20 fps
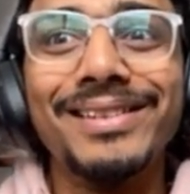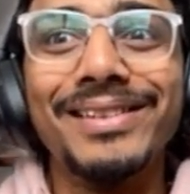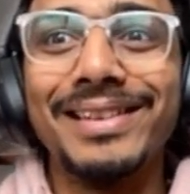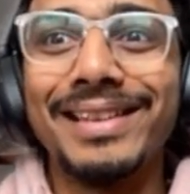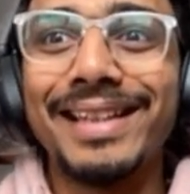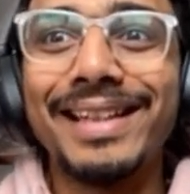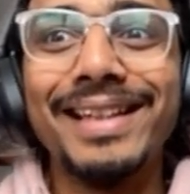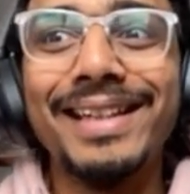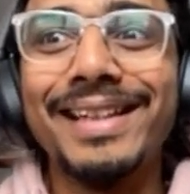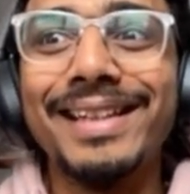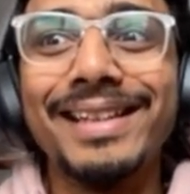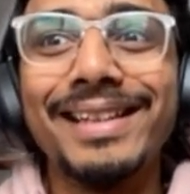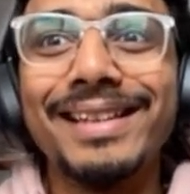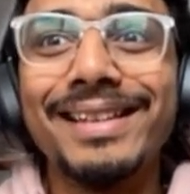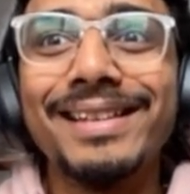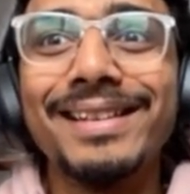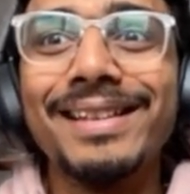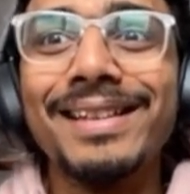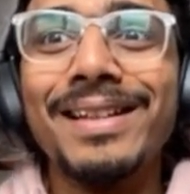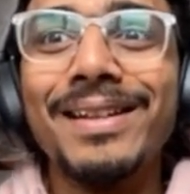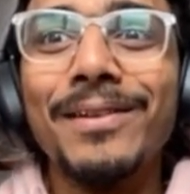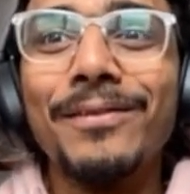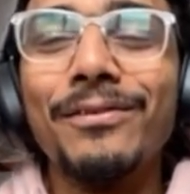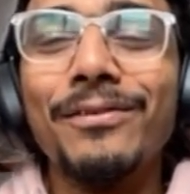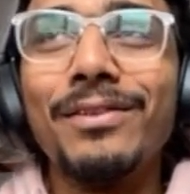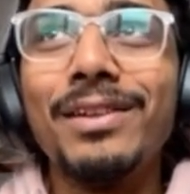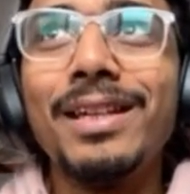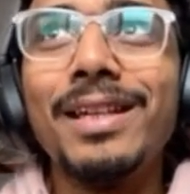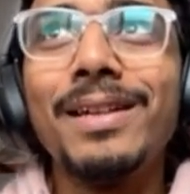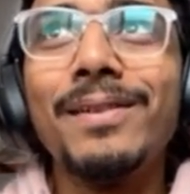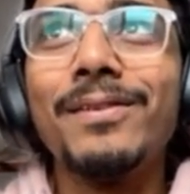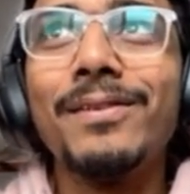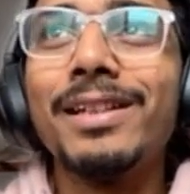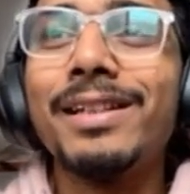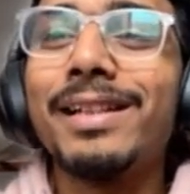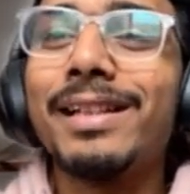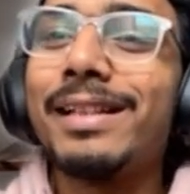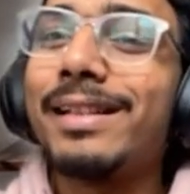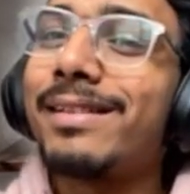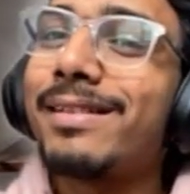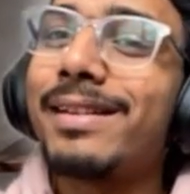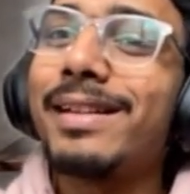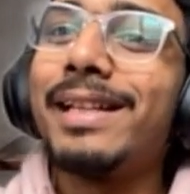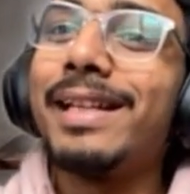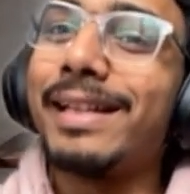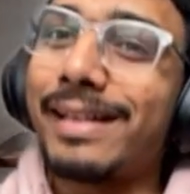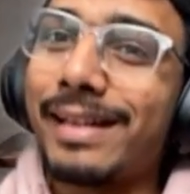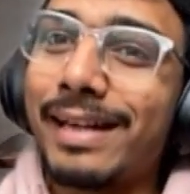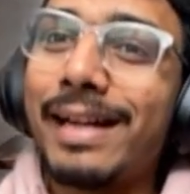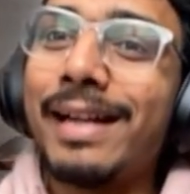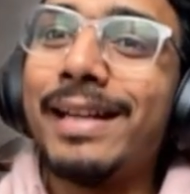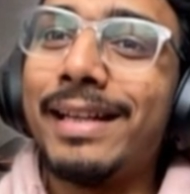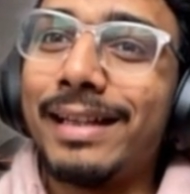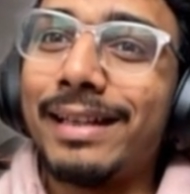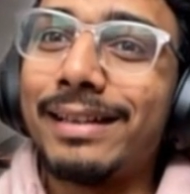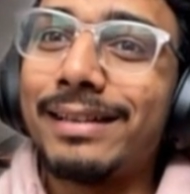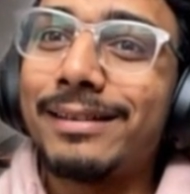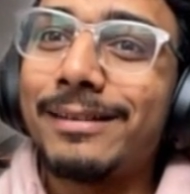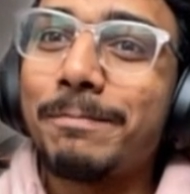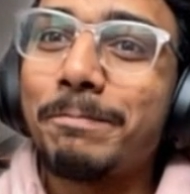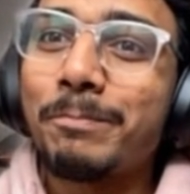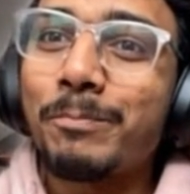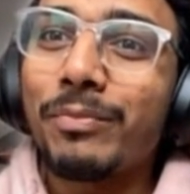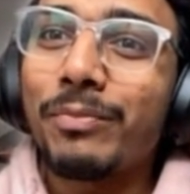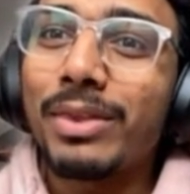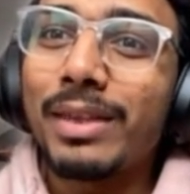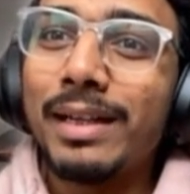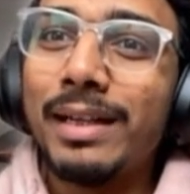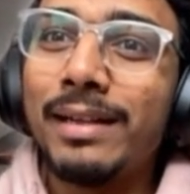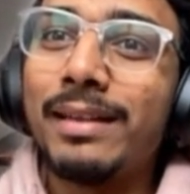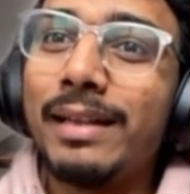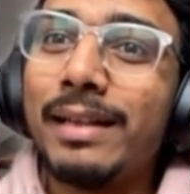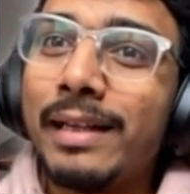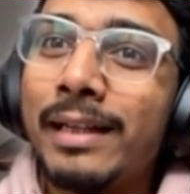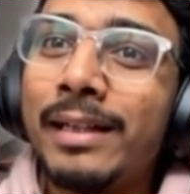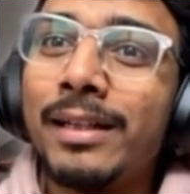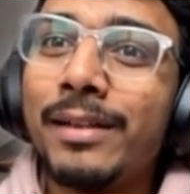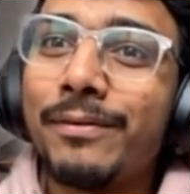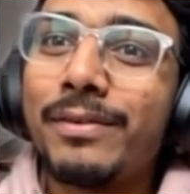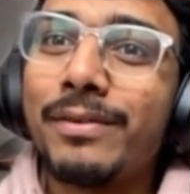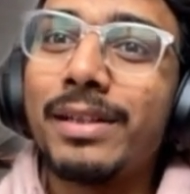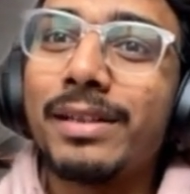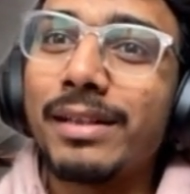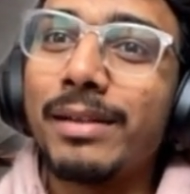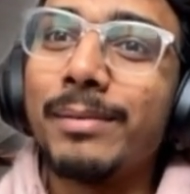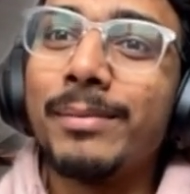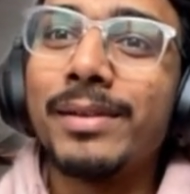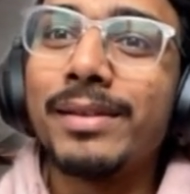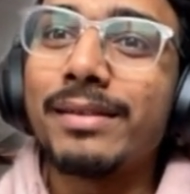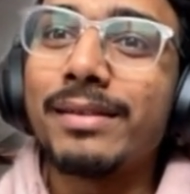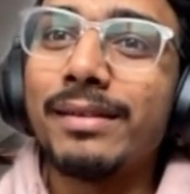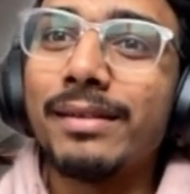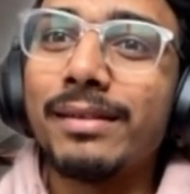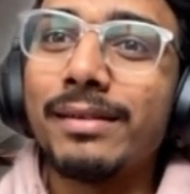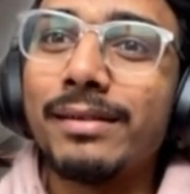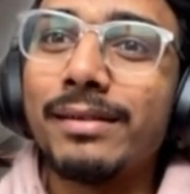Okay, we were literally crying at the end of the semester.